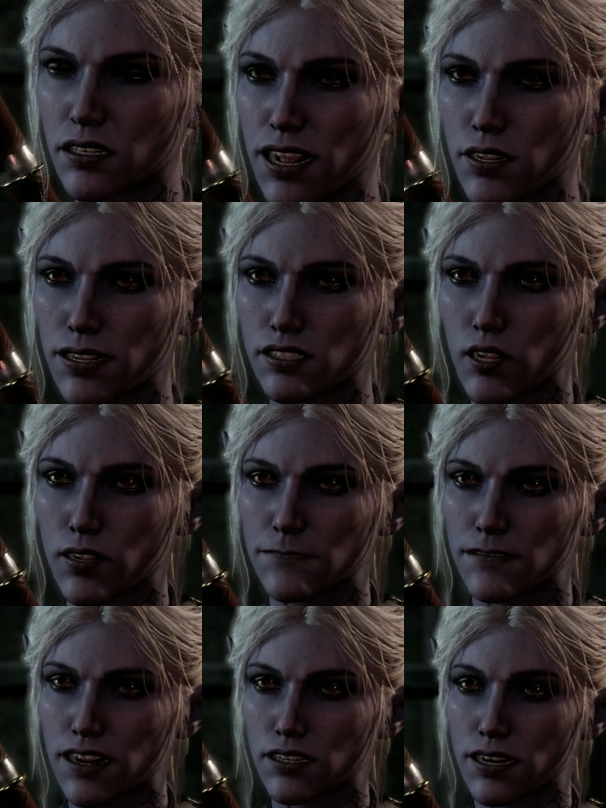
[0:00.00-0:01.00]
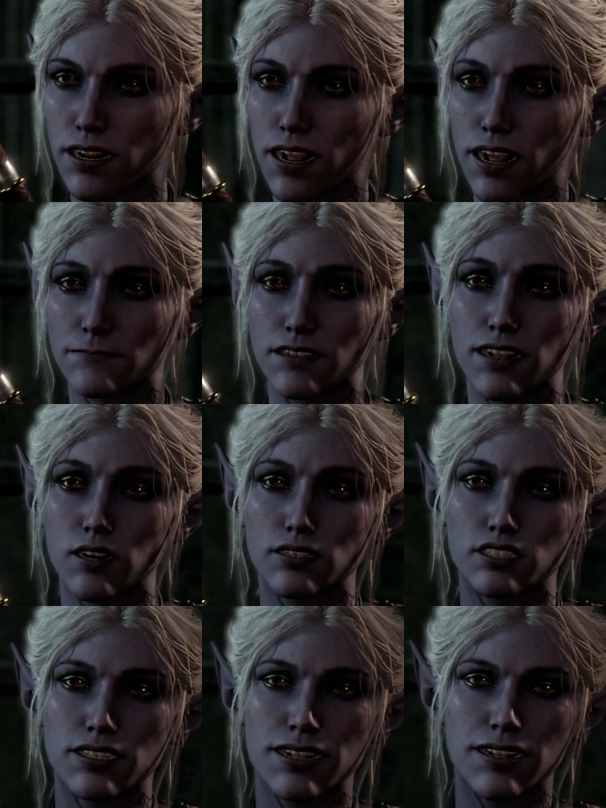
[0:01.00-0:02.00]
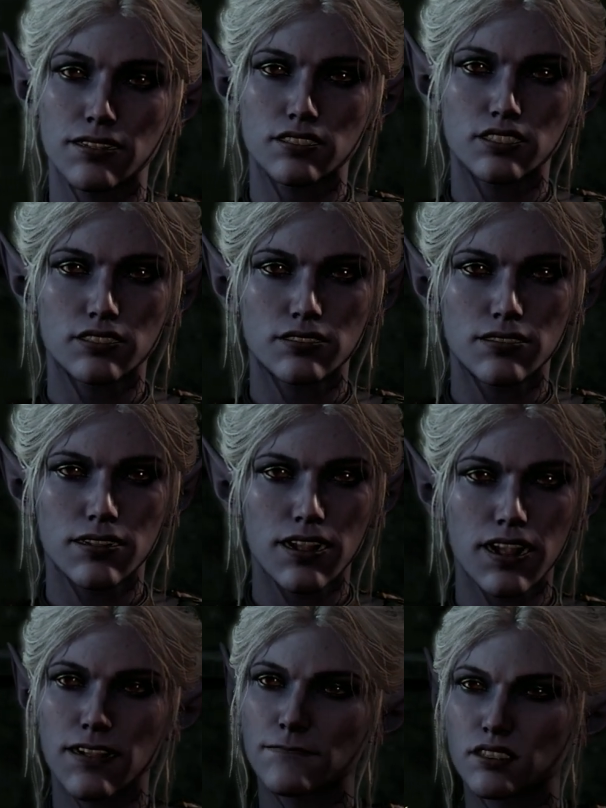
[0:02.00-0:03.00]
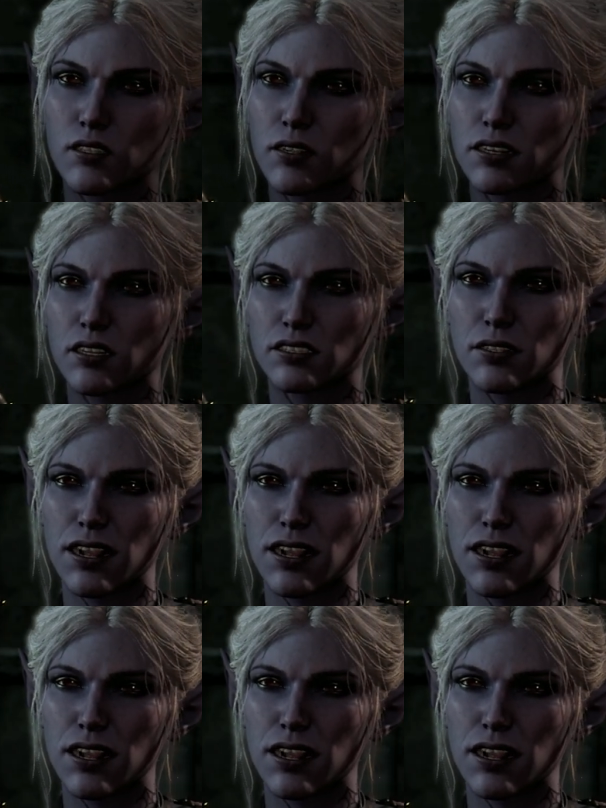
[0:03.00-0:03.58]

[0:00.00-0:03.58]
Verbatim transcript: There is a weapon the Absolute seeks I'm sure those